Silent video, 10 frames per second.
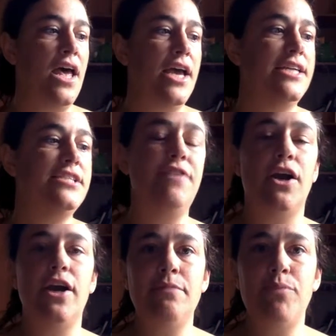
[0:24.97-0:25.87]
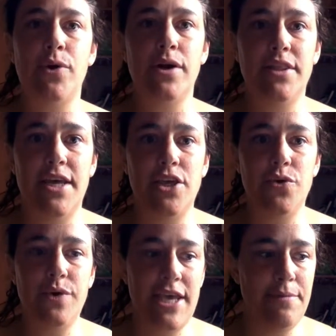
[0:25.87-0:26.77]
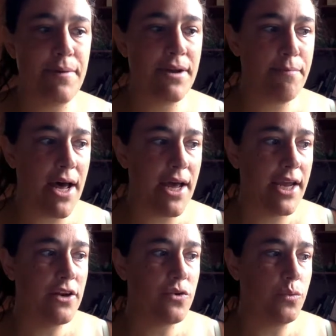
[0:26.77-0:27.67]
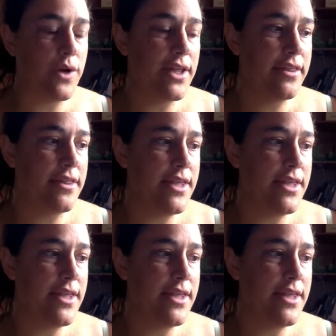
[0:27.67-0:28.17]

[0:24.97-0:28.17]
It's very important that you keep in mind with